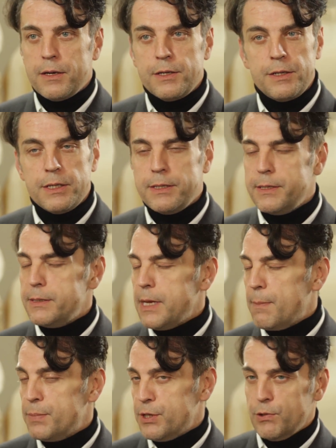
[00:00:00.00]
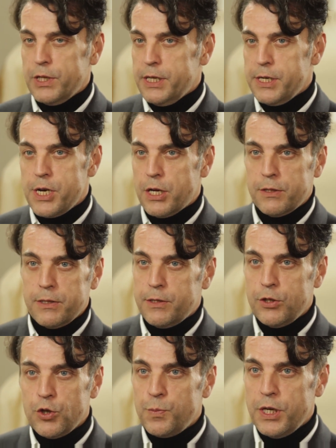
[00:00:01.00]
she's absolutely not
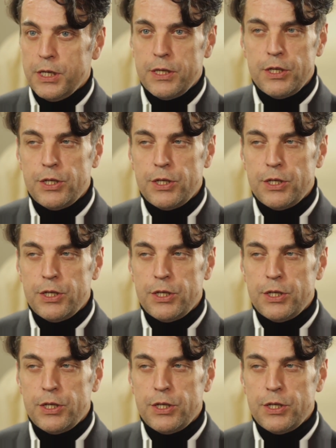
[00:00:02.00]
stupid.